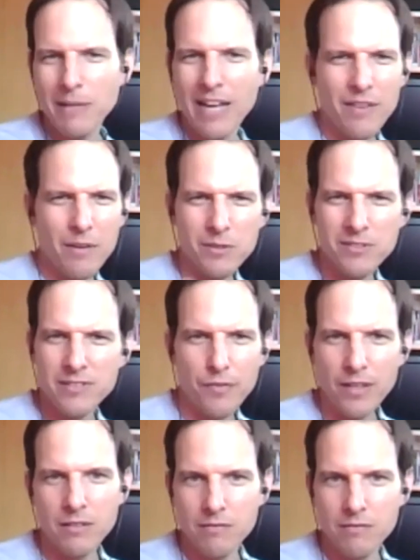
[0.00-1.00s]
There was
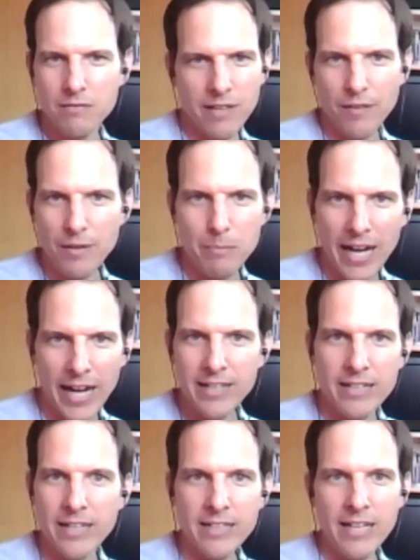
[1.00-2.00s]
nothing nothing behind it.
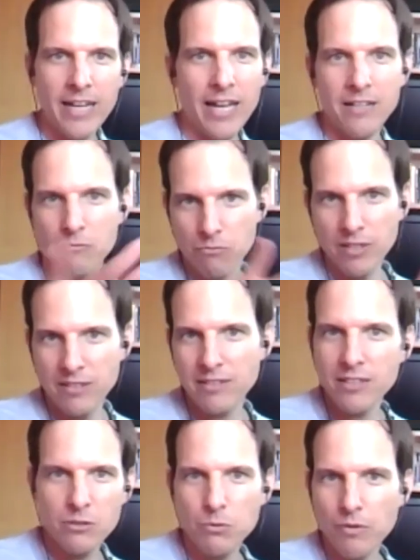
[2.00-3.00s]
And and recently,
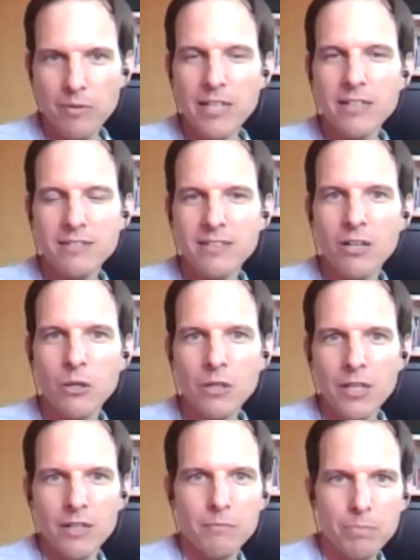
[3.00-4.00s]
two three years ago,
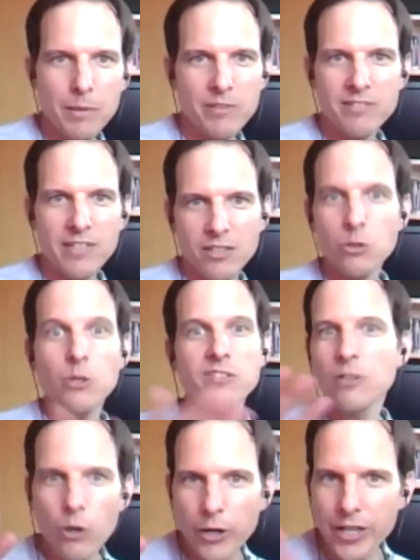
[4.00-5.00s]
people started Torsten
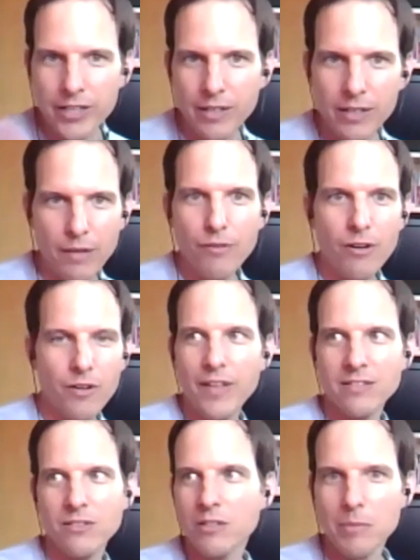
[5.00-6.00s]
Coin and, and thought that's
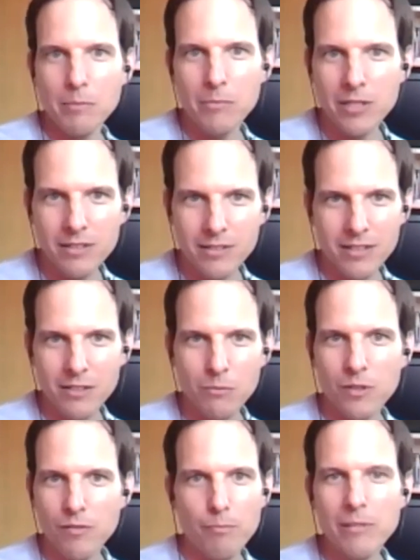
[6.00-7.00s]
going to be mil- uh, you know
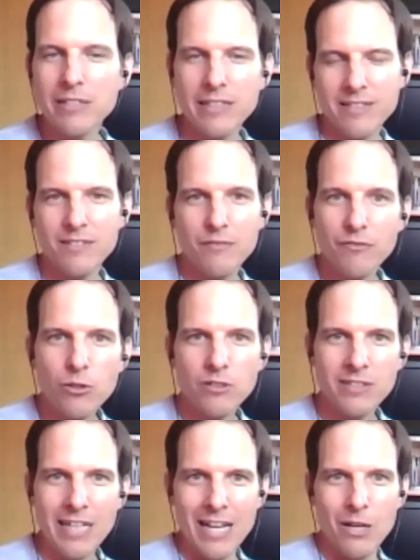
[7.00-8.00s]
worth millions. Of course,
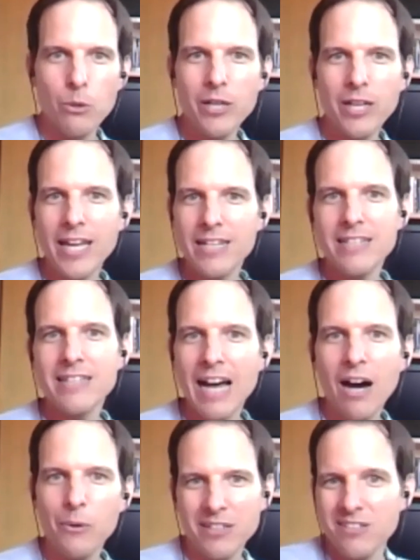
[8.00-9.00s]
looking at it
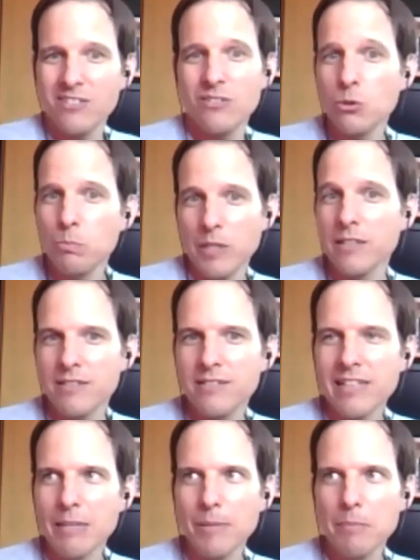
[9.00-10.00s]
now, it's stupid, it's
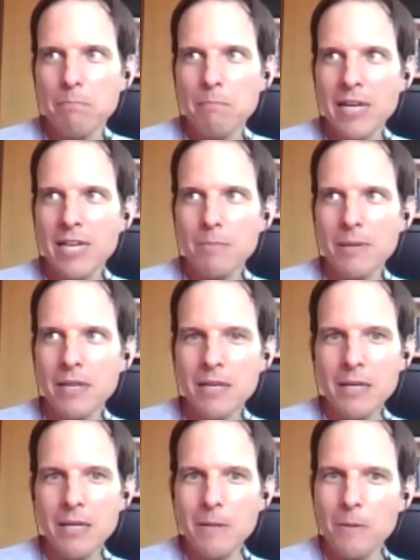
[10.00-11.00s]
silly, but maybe
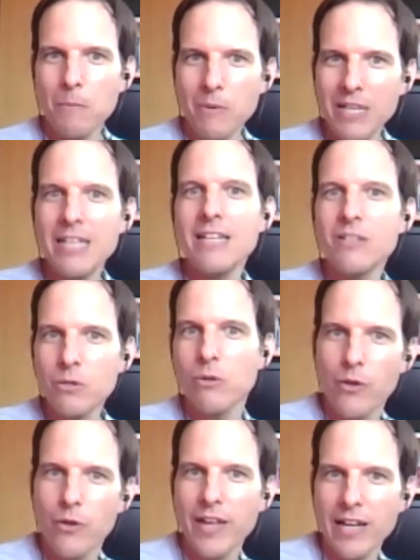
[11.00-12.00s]
we needed to learn
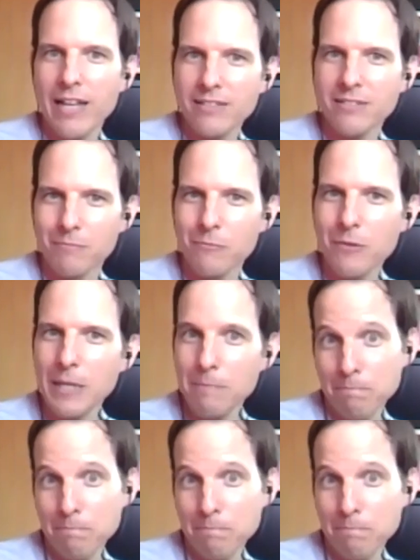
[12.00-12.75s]
that lesson, right?